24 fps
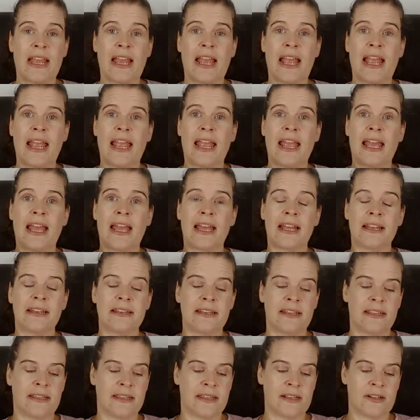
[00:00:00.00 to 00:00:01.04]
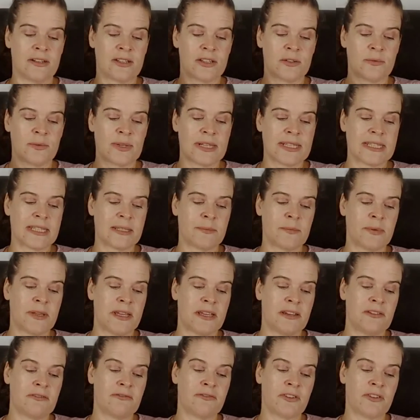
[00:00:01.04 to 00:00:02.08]
And there's a
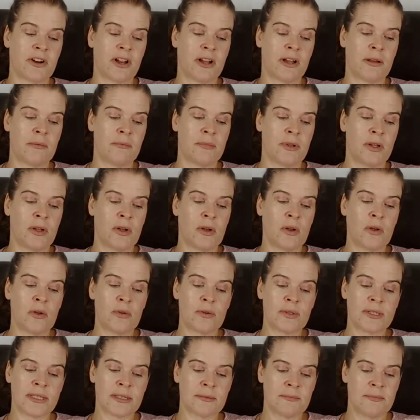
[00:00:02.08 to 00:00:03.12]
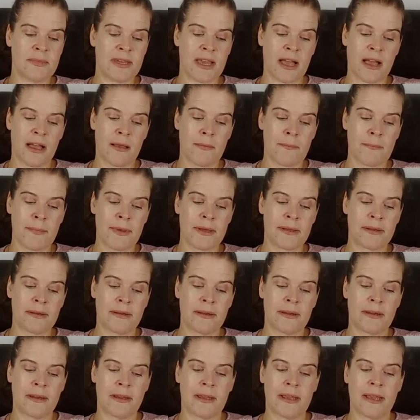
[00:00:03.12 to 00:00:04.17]
recipe from Wholesome Yum,
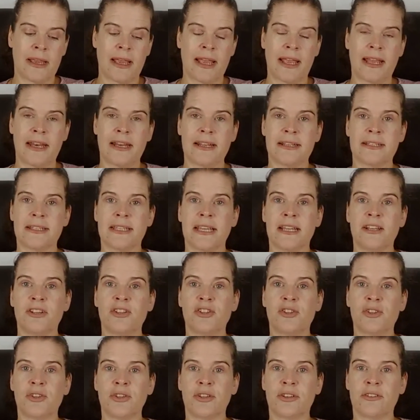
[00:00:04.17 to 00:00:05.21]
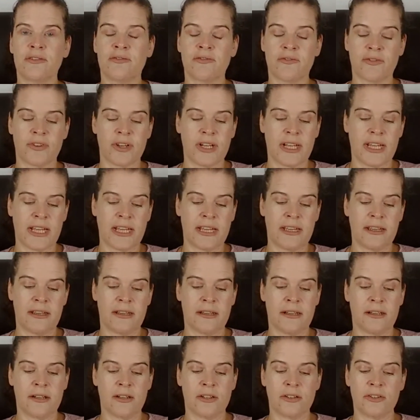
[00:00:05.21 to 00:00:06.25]
and it's a sugar-free,
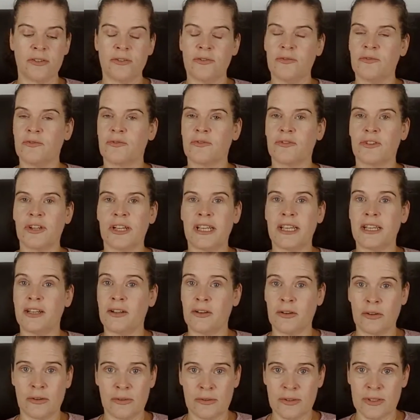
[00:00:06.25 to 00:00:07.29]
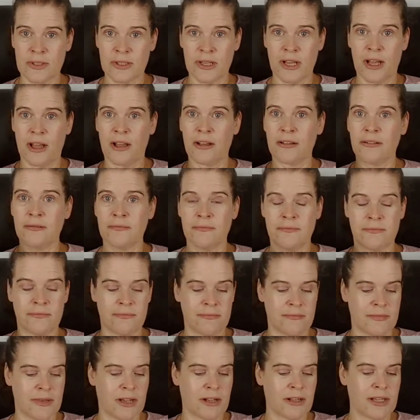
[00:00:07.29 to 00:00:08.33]
gluten-free coleslaw.
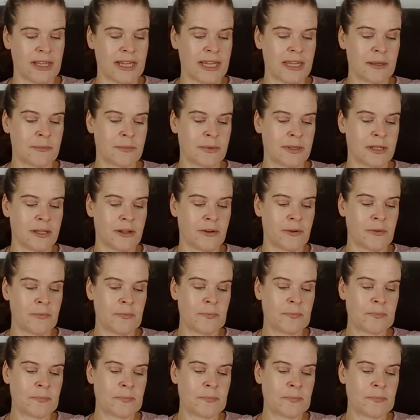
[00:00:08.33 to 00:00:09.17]
I'll link it below.